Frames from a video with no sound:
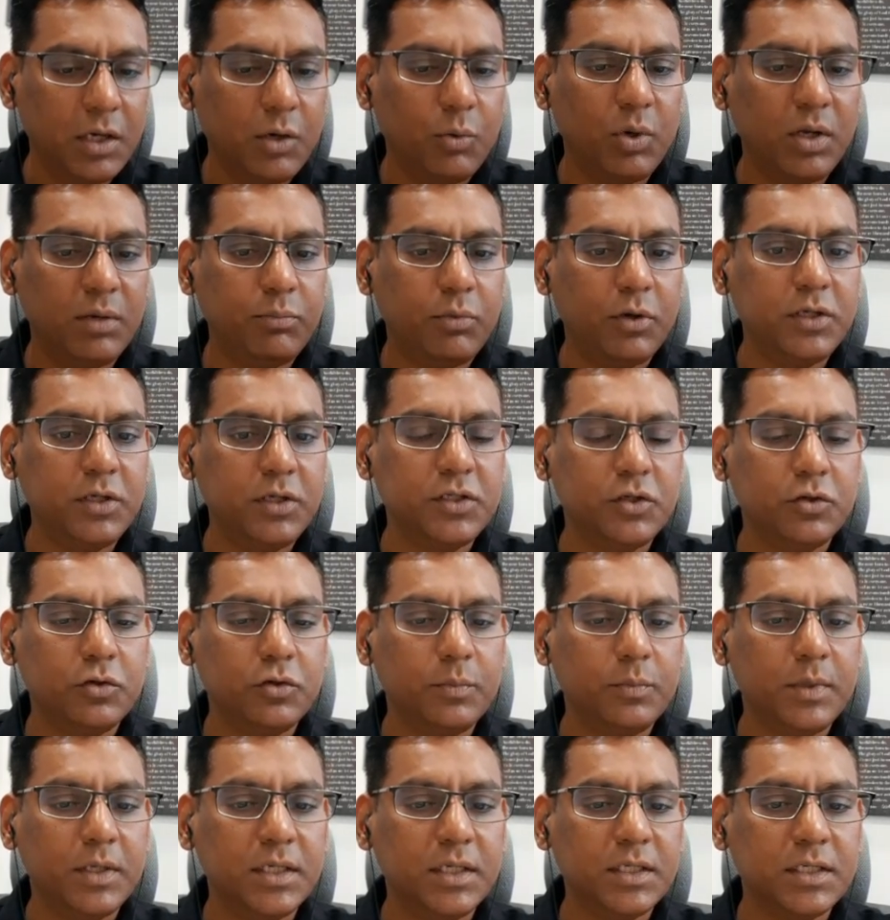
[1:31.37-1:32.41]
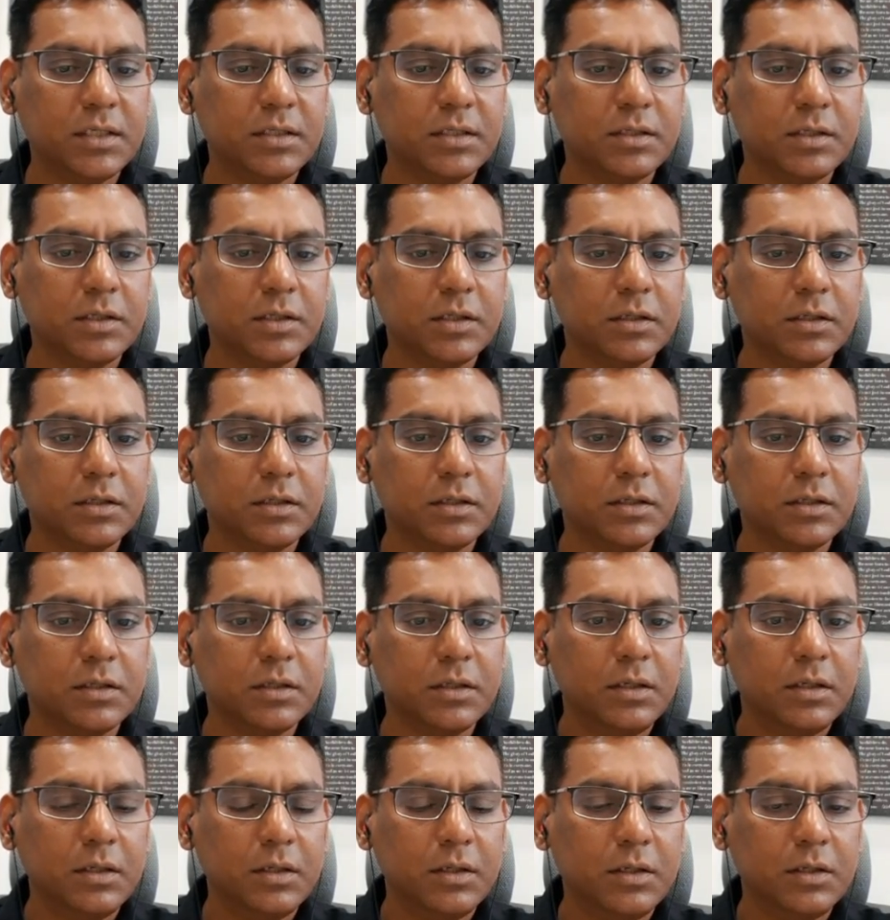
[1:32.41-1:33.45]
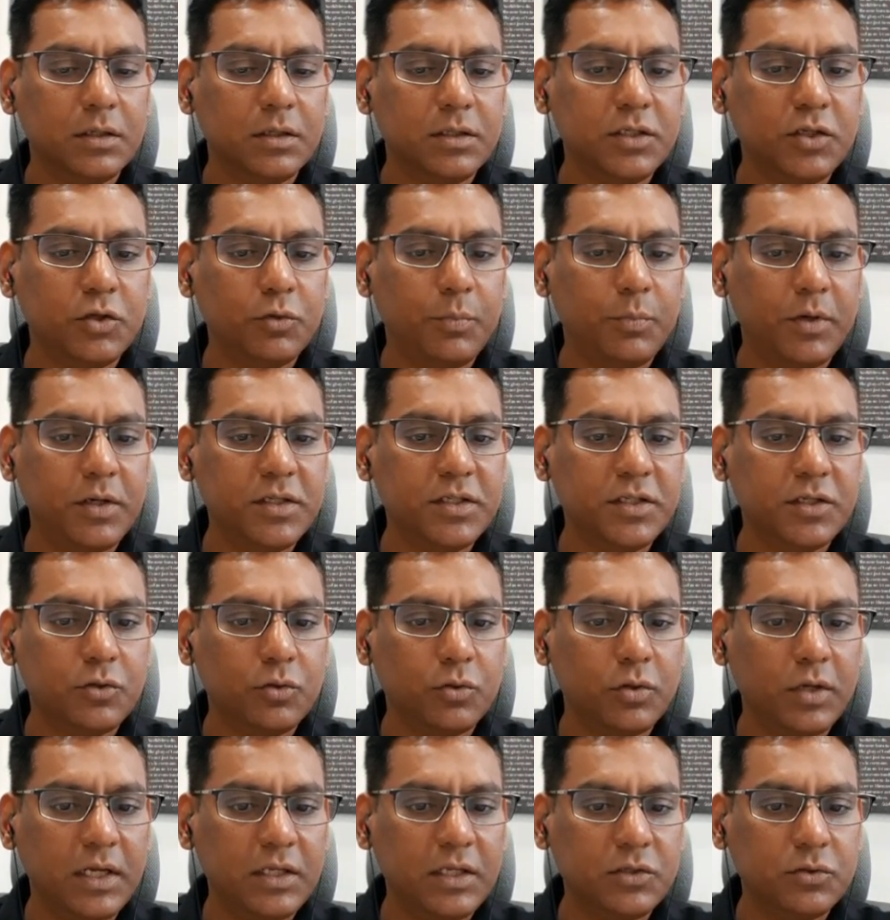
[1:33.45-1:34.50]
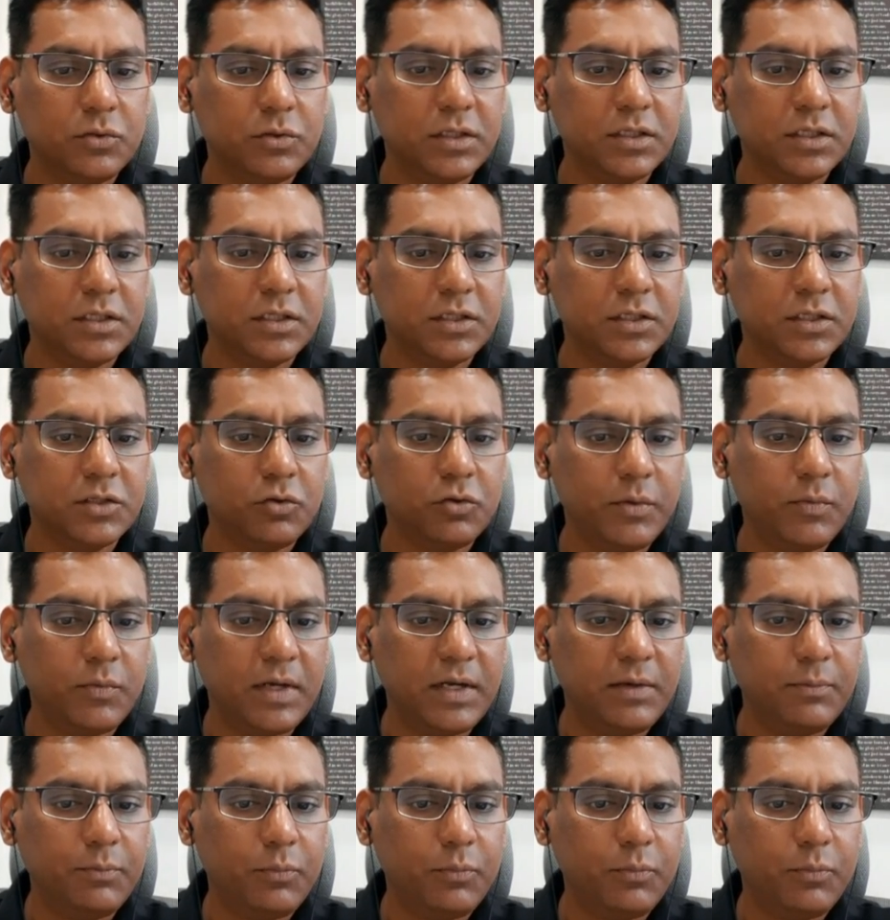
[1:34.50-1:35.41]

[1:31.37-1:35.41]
1.0 plus 0.09. So this is going to be 1.09.